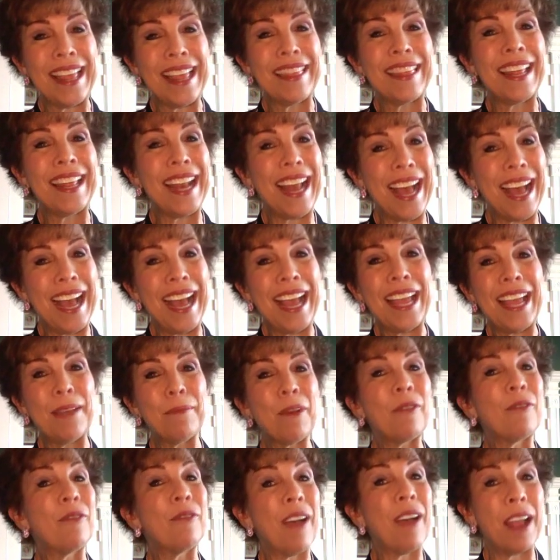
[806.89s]
that I am
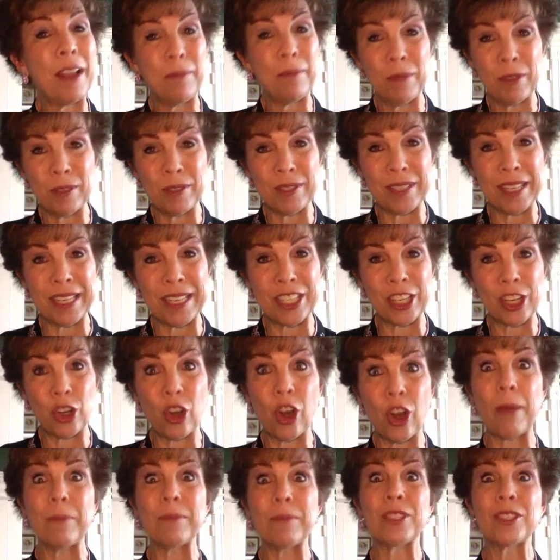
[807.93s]
a fine musician,
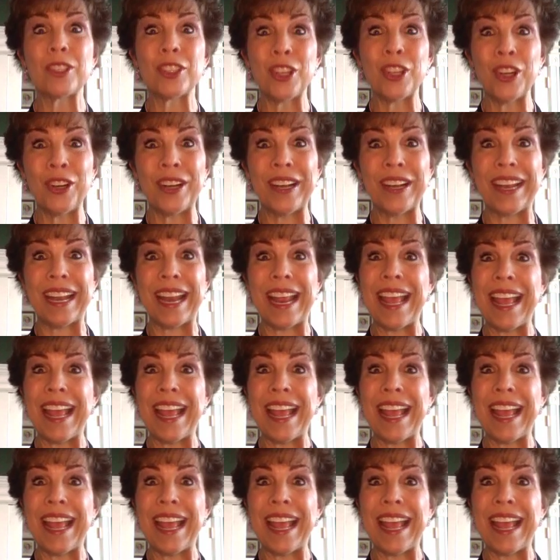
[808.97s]
or I'm certain